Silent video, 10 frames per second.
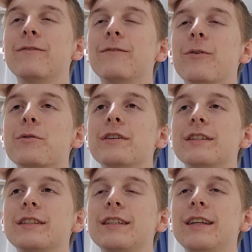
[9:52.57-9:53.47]

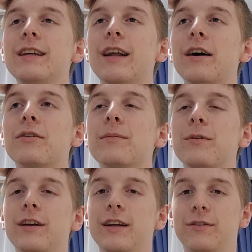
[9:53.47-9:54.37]
14-hour
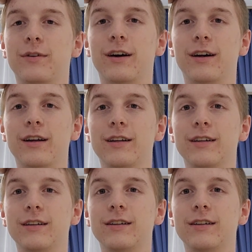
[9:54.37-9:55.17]
plane ride